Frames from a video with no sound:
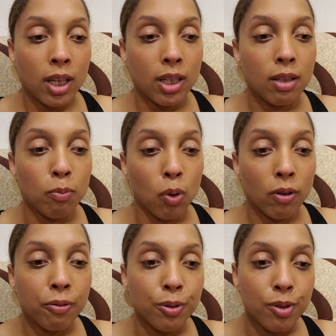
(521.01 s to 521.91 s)
eat
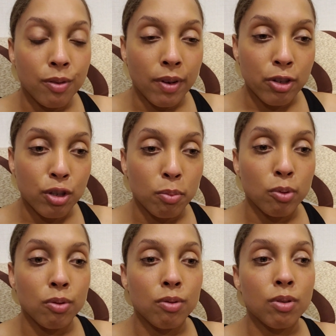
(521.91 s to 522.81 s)
more fruits and
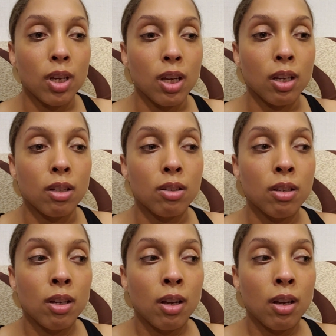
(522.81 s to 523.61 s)
vegetables, and